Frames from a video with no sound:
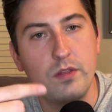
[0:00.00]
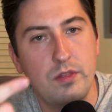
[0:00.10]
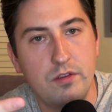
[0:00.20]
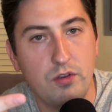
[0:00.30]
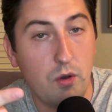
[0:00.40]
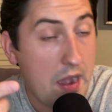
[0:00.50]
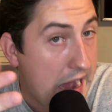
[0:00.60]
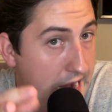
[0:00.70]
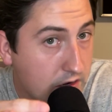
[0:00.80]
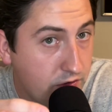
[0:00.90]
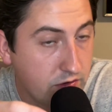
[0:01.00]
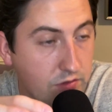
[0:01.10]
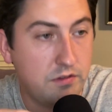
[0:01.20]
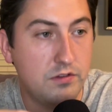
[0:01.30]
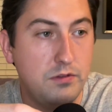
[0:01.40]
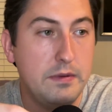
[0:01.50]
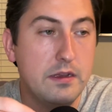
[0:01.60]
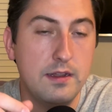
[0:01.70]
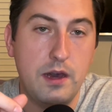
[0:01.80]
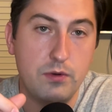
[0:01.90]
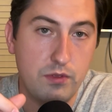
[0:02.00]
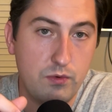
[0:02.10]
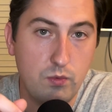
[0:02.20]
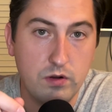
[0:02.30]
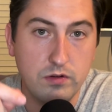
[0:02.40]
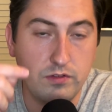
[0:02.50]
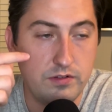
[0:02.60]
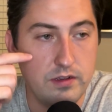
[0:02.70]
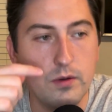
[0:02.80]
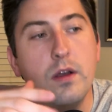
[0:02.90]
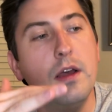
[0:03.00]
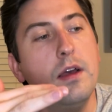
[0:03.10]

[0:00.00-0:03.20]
this whole actions speak louder than words deal,